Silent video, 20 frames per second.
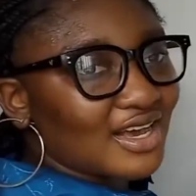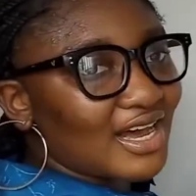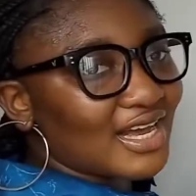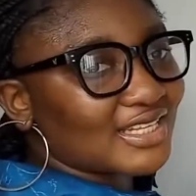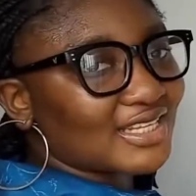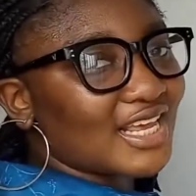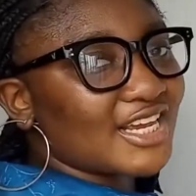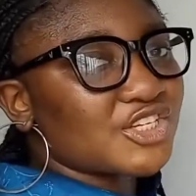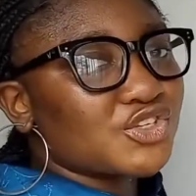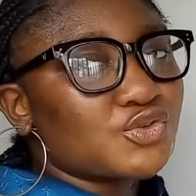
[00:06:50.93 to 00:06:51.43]

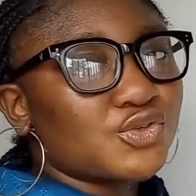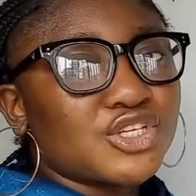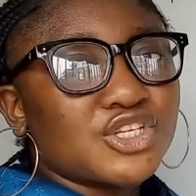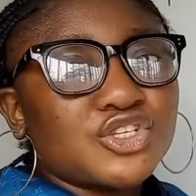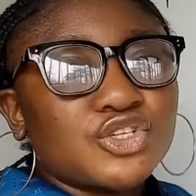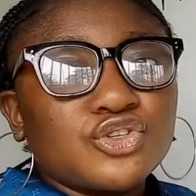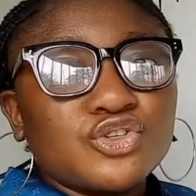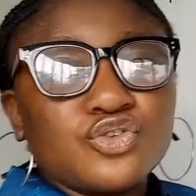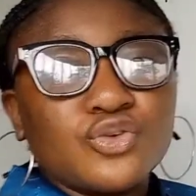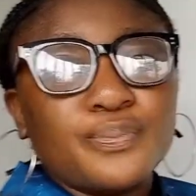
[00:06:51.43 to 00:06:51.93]
attached to
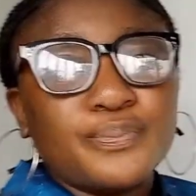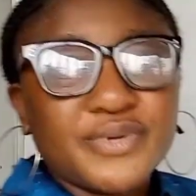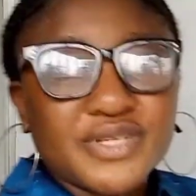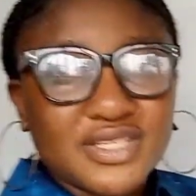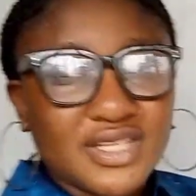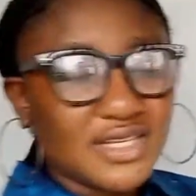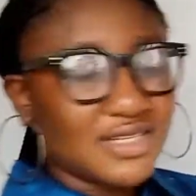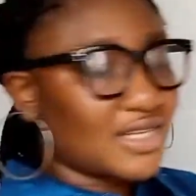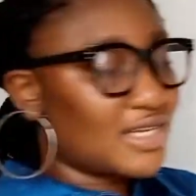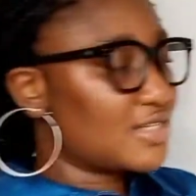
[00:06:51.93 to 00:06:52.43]
this new
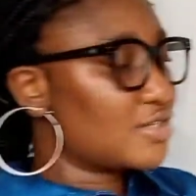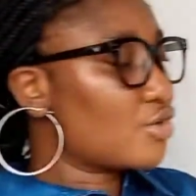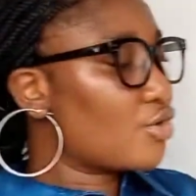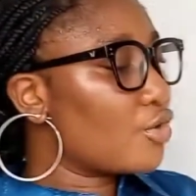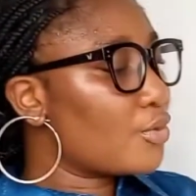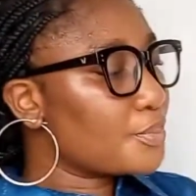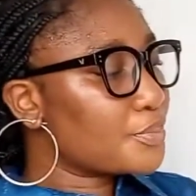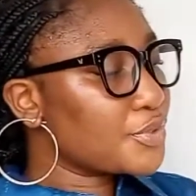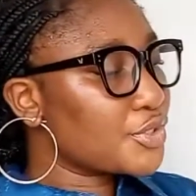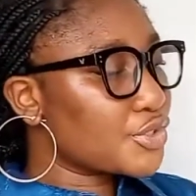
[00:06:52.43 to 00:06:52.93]
business that the
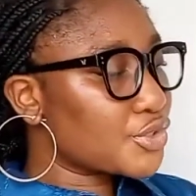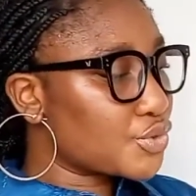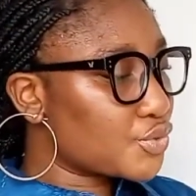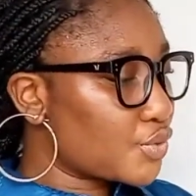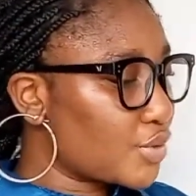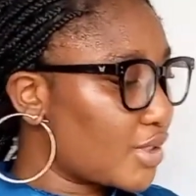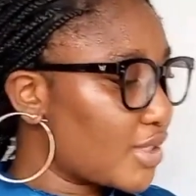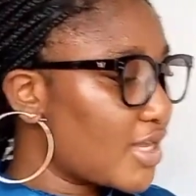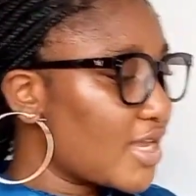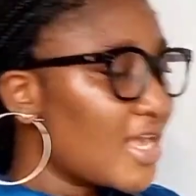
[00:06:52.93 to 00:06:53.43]
company is
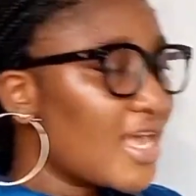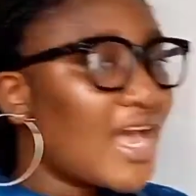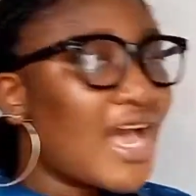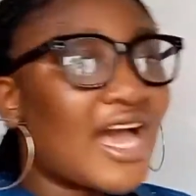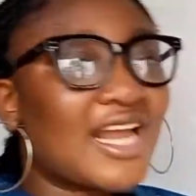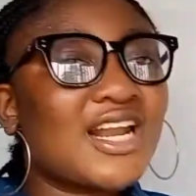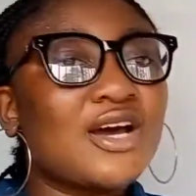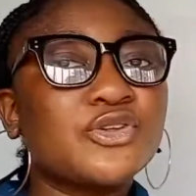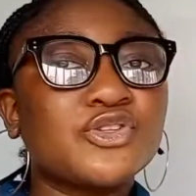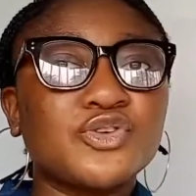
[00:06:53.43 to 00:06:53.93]
doing?
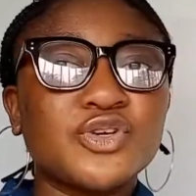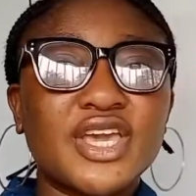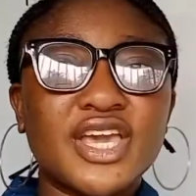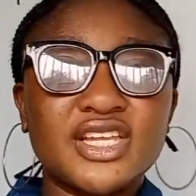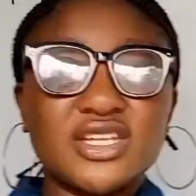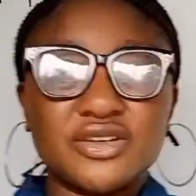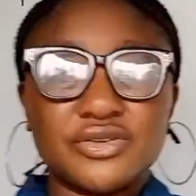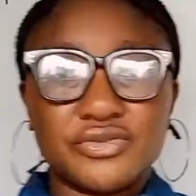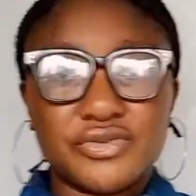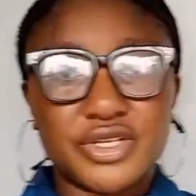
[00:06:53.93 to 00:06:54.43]
And how do you
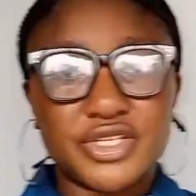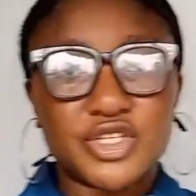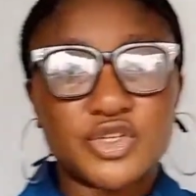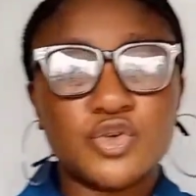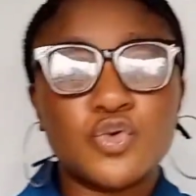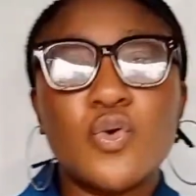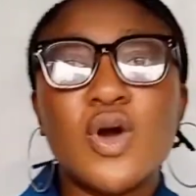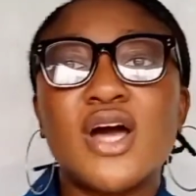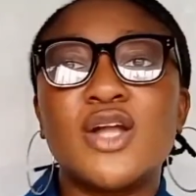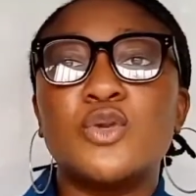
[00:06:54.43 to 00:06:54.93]
get the risk?
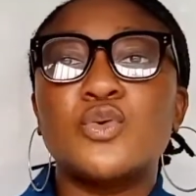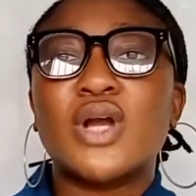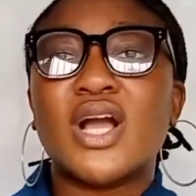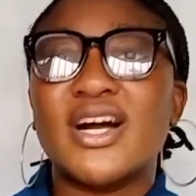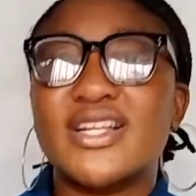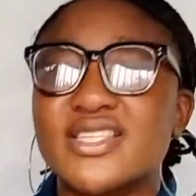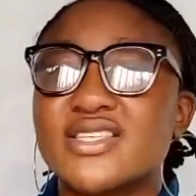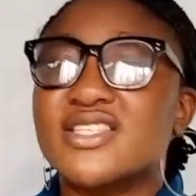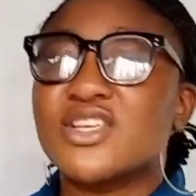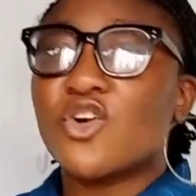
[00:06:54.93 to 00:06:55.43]
You go and look
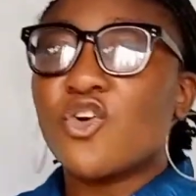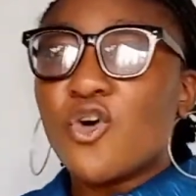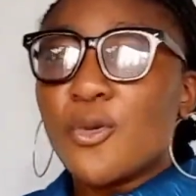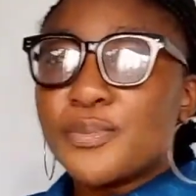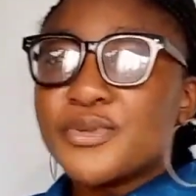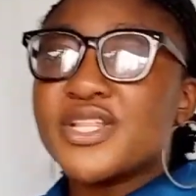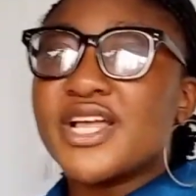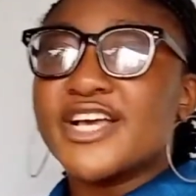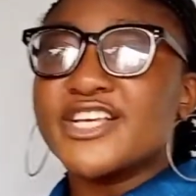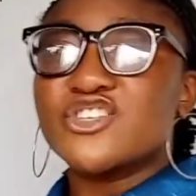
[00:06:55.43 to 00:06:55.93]
at the
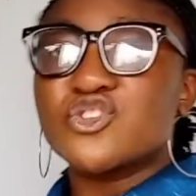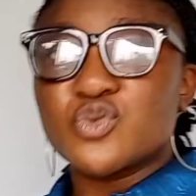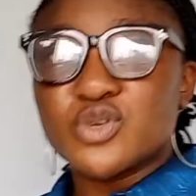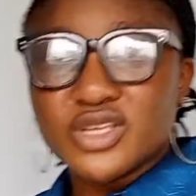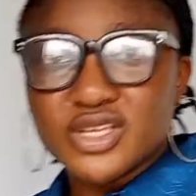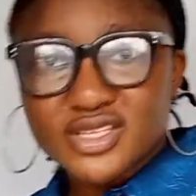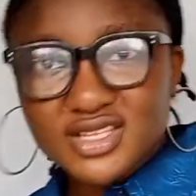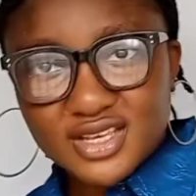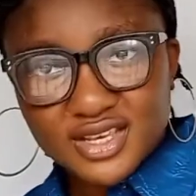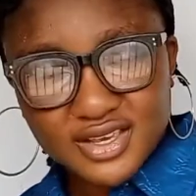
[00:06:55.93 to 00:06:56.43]
company that is doing
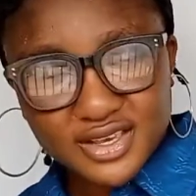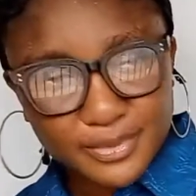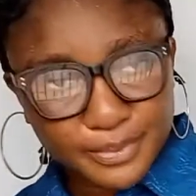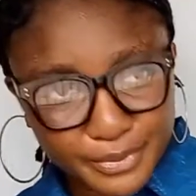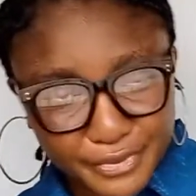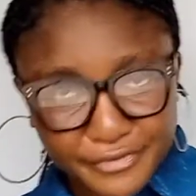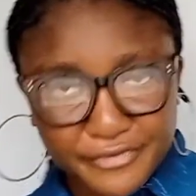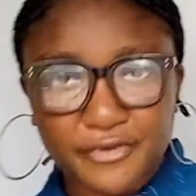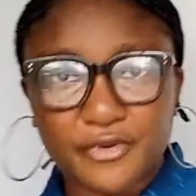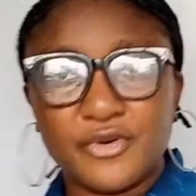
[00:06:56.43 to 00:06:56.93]
it
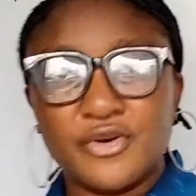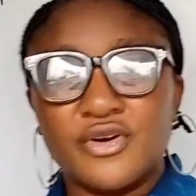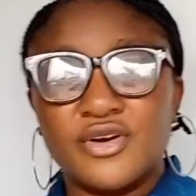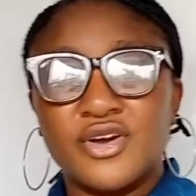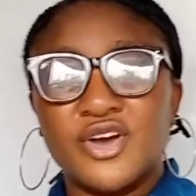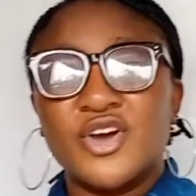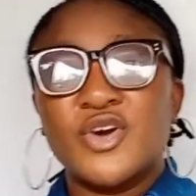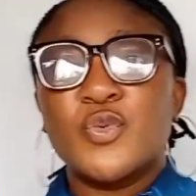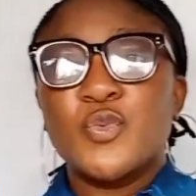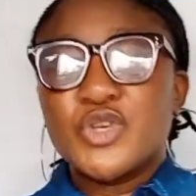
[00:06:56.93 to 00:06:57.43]
before,
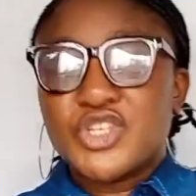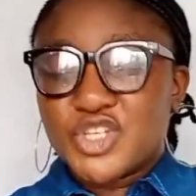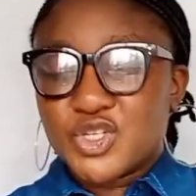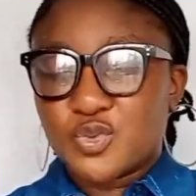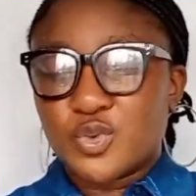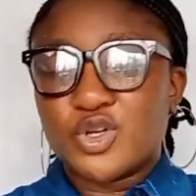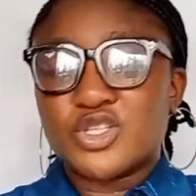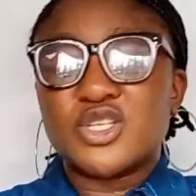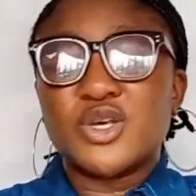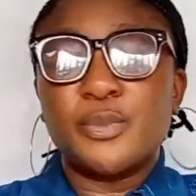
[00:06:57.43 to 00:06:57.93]
which is
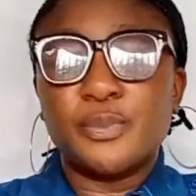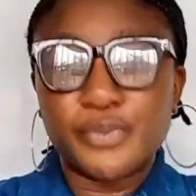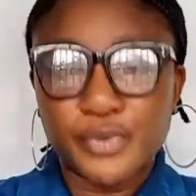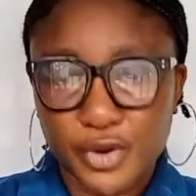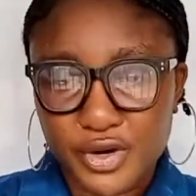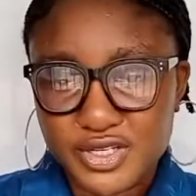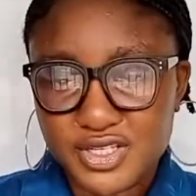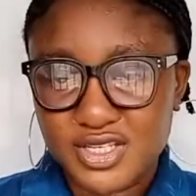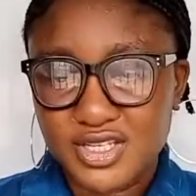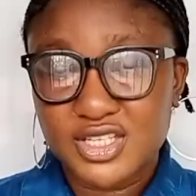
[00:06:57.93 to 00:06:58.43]
what?
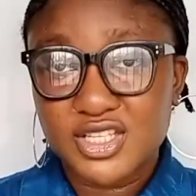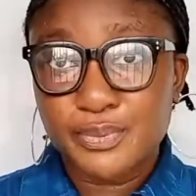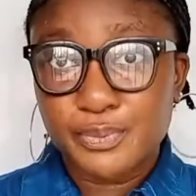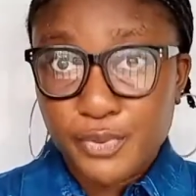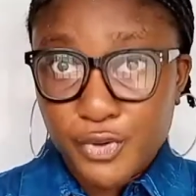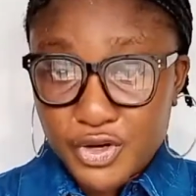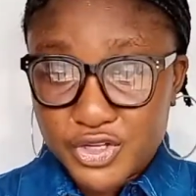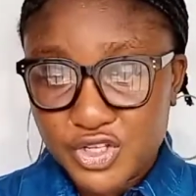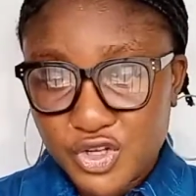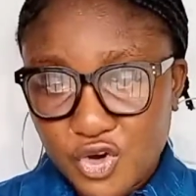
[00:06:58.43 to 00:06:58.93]
The
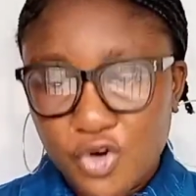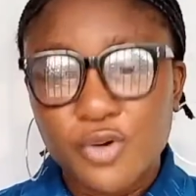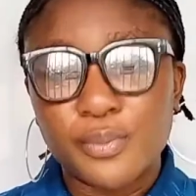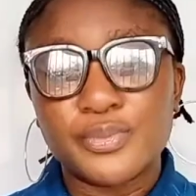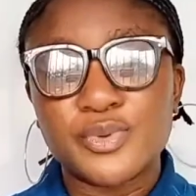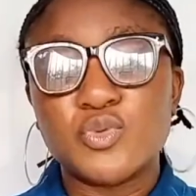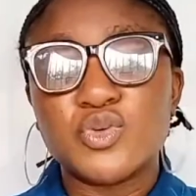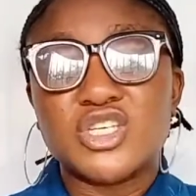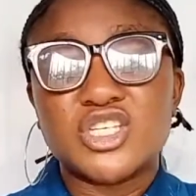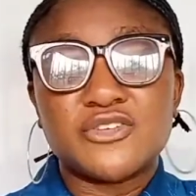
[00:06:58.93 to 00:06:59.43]
proxy
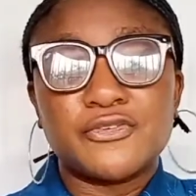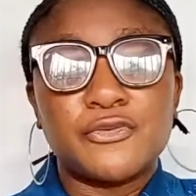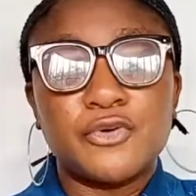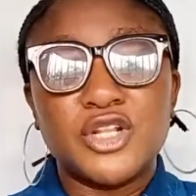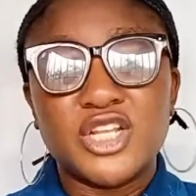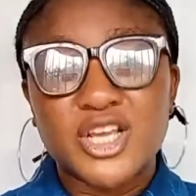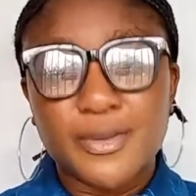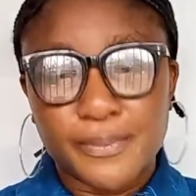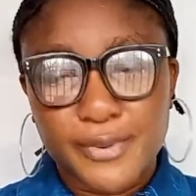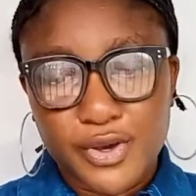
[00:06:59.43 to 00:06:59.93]
company, which is
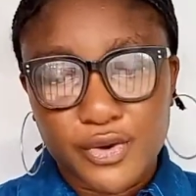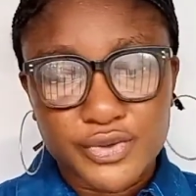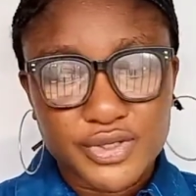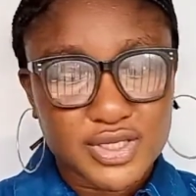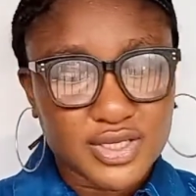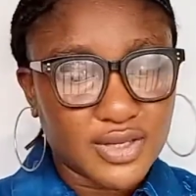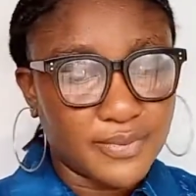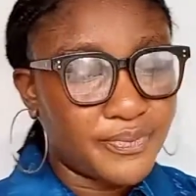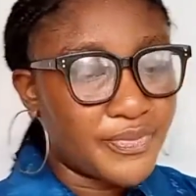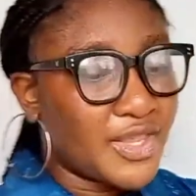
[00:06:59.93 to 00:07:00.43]
Folic
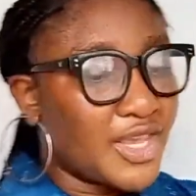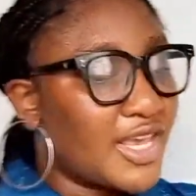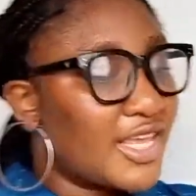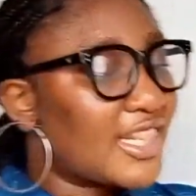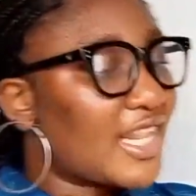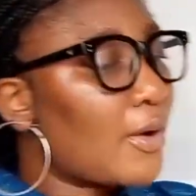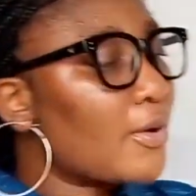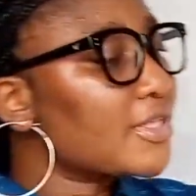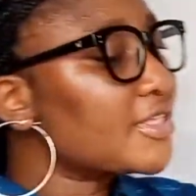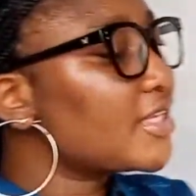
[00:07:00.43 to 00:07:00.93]
PLC.
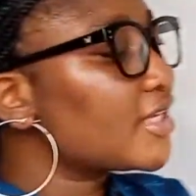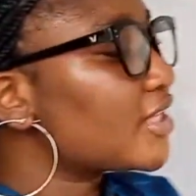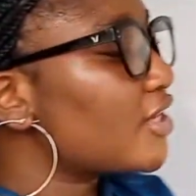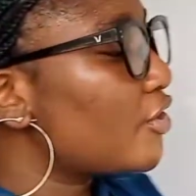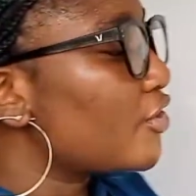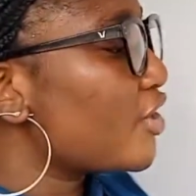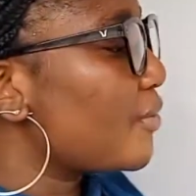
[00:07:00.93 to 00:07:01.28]
Now, what did they tell